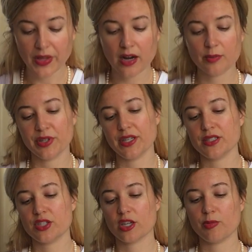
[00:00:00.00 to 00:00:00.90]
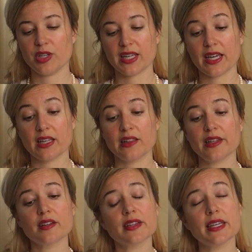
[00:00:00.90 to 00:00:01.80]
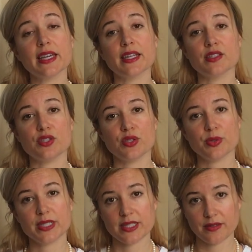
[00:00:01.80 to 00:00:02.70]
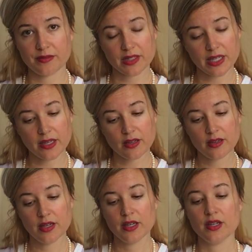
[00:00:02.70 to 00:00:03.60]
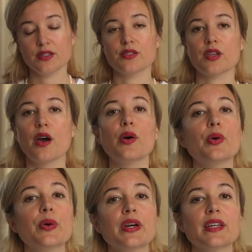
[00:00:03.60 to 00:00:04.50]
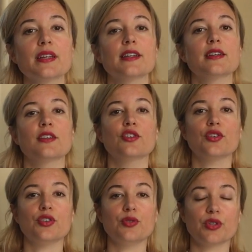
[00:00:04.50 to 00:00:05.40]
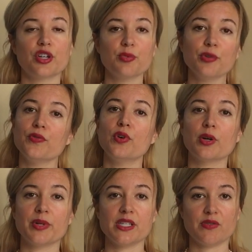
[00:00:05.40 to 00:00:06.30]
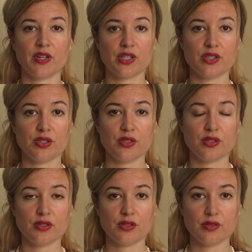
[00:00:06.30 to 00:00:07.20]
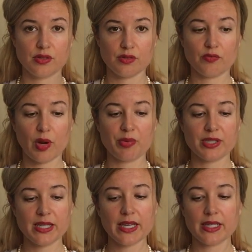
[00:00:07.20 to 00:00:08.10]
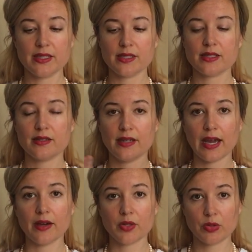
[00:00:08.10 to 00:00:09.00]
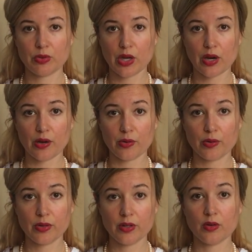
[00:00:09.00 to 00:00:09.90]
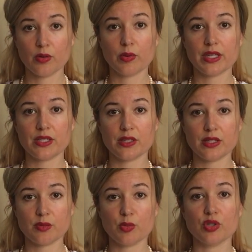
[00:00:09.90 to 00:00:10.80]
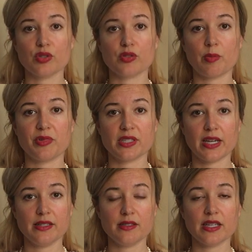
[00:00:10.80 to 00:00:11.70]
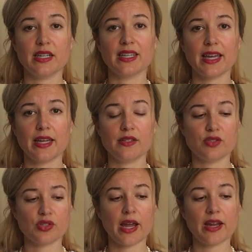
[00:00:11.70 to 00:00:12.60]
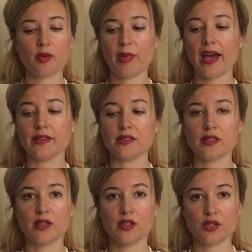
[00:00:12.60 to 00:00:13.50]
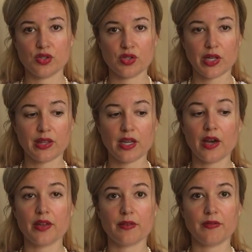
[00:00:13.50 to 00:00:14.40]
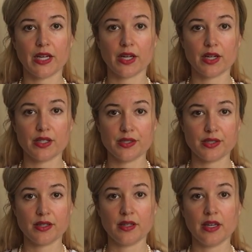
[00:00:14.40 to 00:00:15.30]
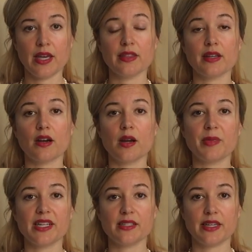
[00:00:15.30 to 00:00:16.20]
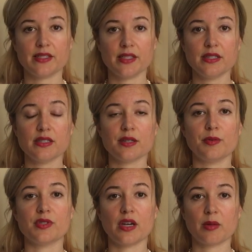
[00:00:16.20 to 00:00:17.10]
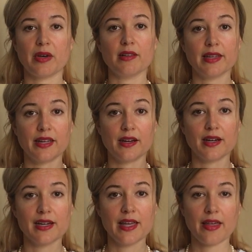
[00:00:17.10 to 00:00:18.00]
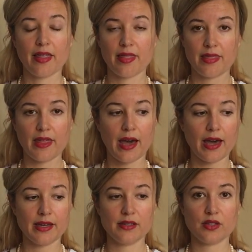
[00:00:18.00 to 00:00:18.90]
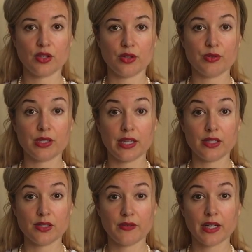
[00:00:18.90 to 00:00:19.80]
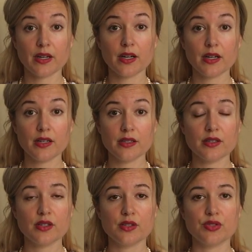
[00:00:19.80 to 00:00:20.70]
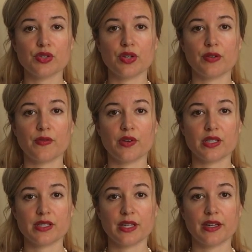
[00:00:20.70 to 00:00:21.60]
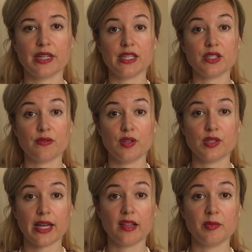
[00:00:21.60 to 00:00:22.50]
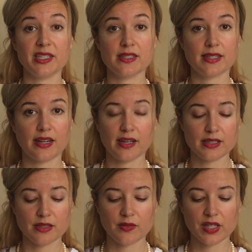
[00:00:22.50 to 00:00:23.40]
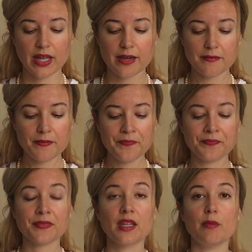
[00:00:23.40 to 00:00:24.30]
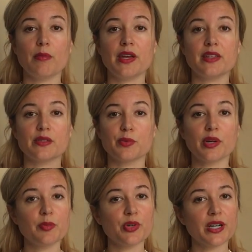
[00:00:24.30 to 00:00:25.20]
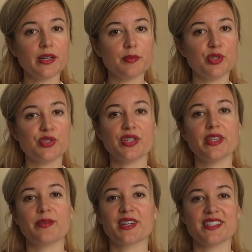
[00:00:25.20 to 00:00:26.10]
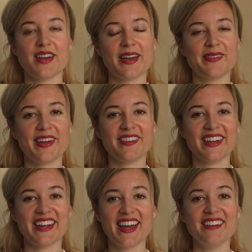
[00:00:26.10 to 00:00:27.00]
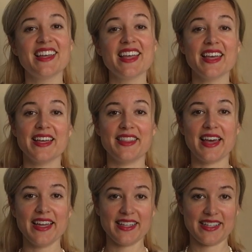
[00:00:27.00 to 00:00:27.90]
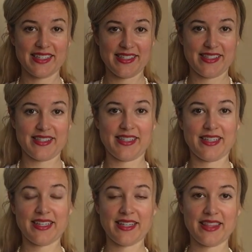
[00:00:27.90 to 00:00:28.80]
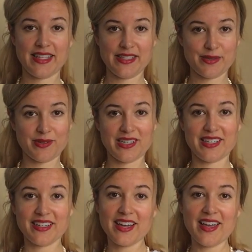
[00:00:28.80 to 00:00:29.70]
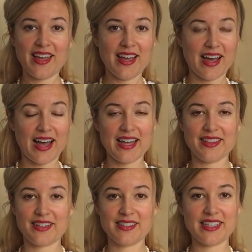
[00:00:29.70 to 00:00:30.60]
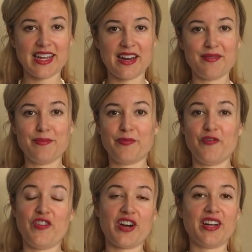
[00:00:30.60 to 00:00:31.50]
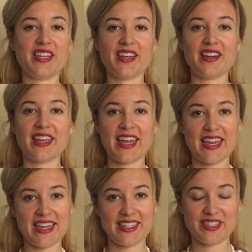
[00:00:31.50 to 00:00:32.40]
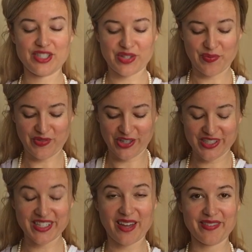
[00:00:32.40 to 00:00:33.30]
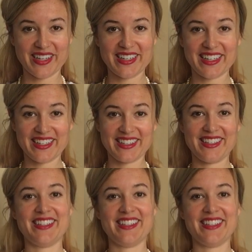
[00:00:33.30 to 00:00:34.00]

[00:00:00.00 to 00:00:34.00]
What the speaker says: our ability to communicate clearly and intuitively. So you learned before what each finger represents. Now you know what each of these mudras represents. And again, try your best to straighten the other fingers. There are meditations that we'll talk about later that use each finger, so you're focusing each of those elements and areas of your life. But there's one more mudra that we're going to talk about right now, and that is this one. I learned it at a very young age, some version of it in